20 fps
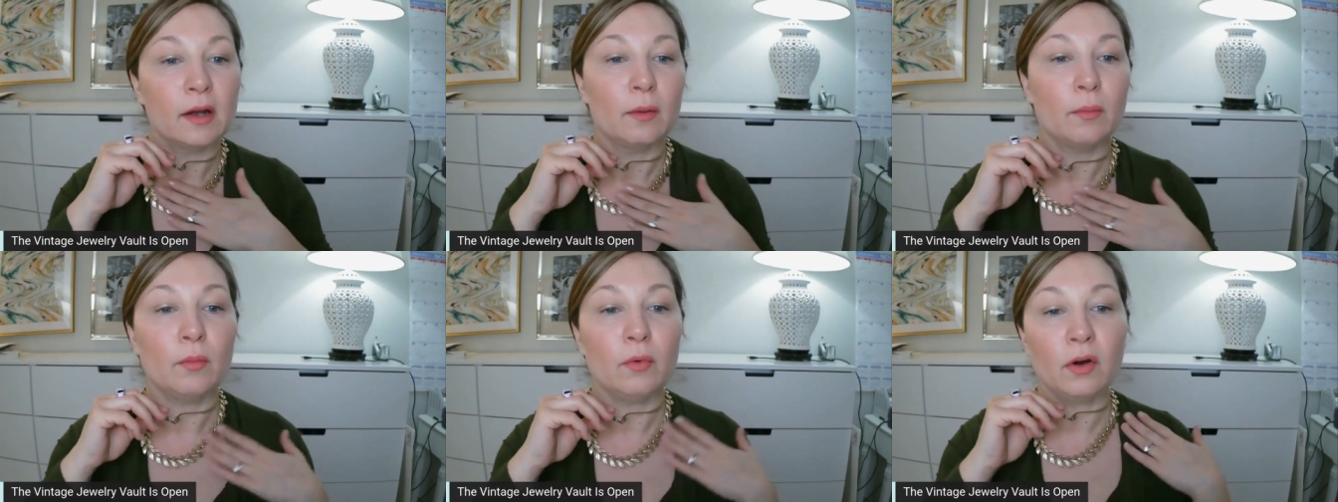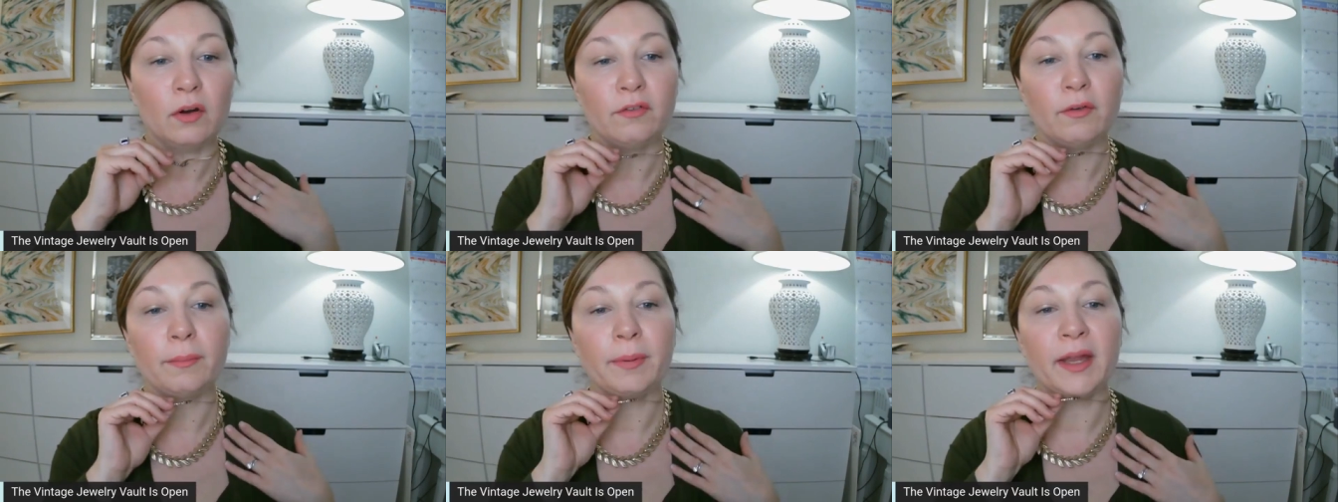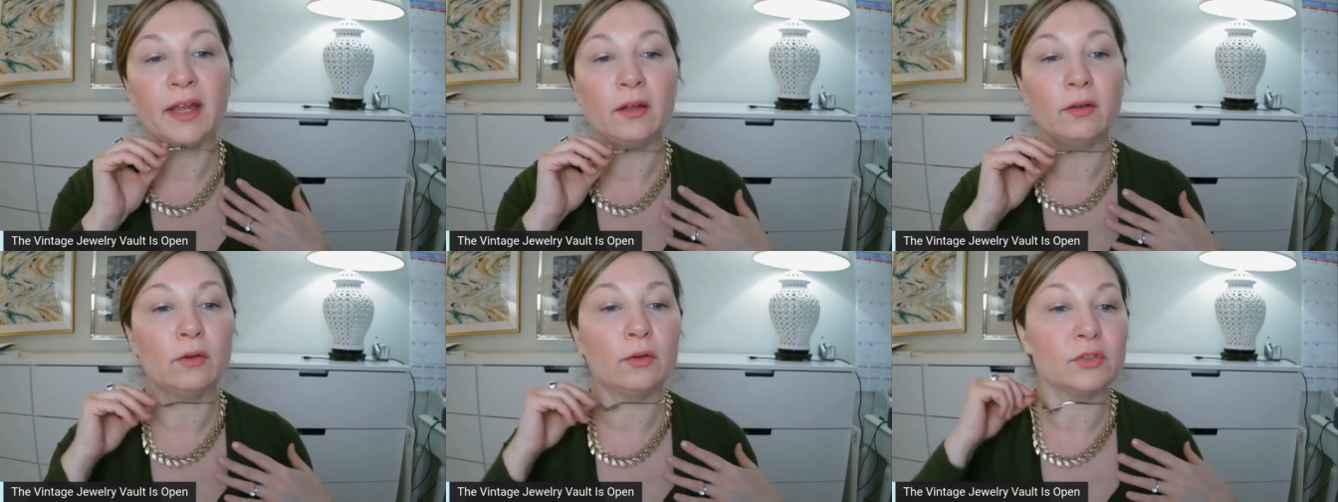more of a
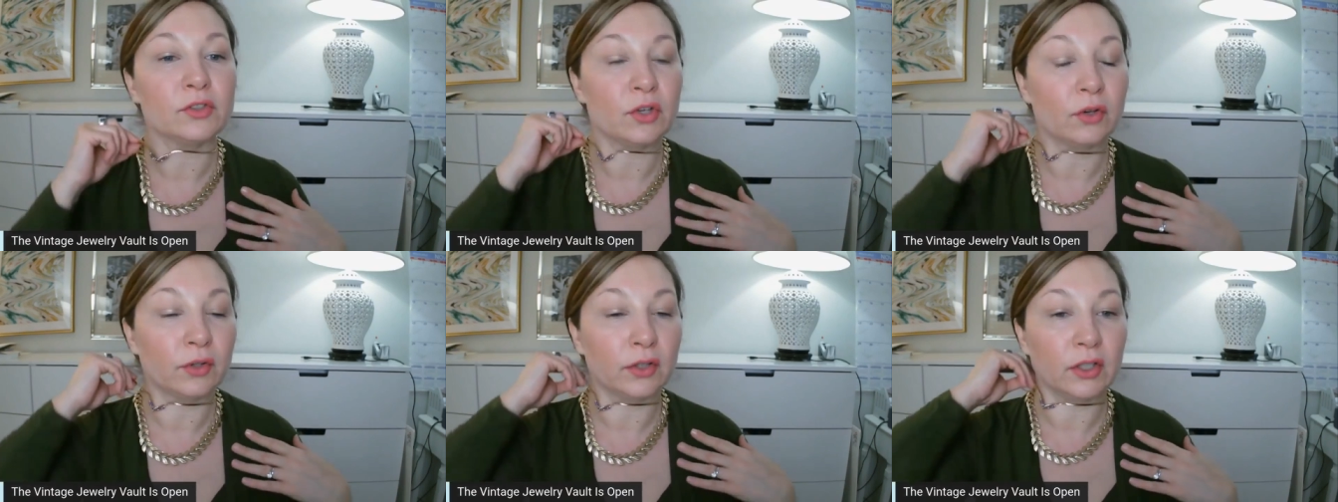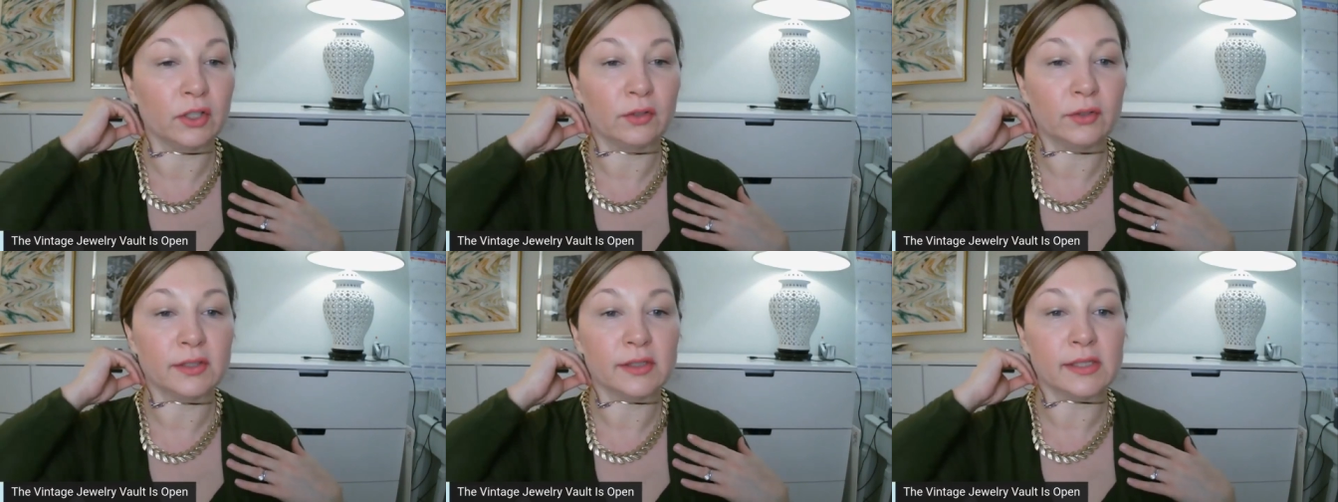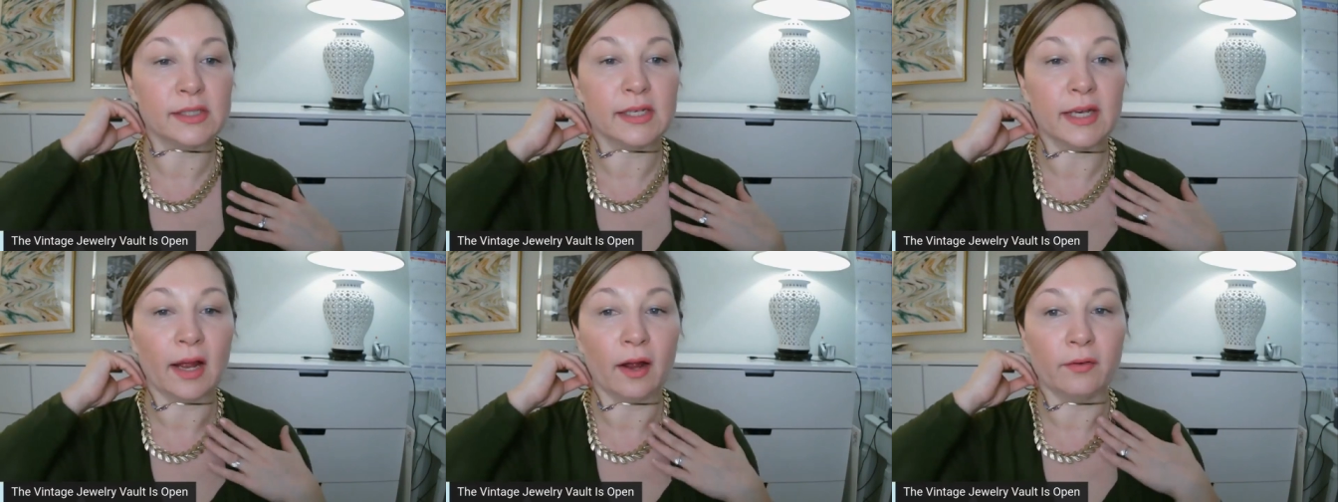pale gold tone, you can
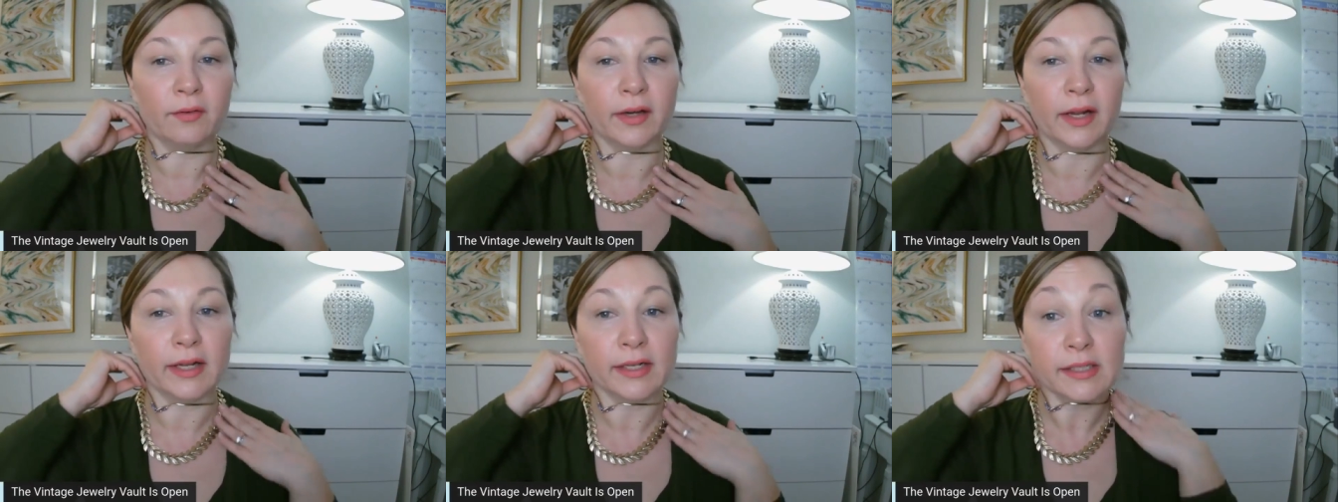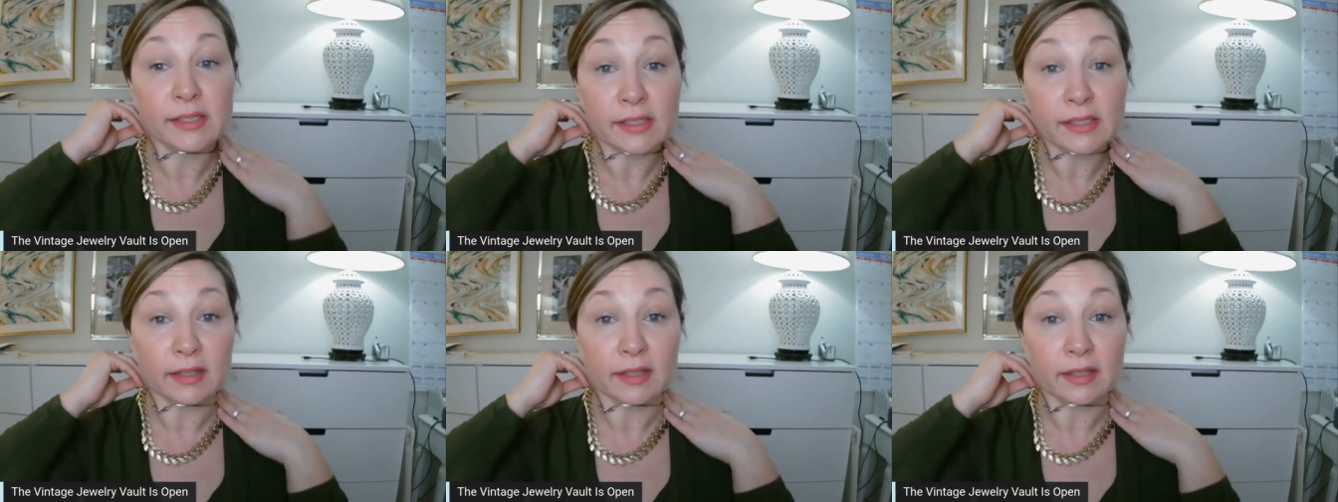see how nice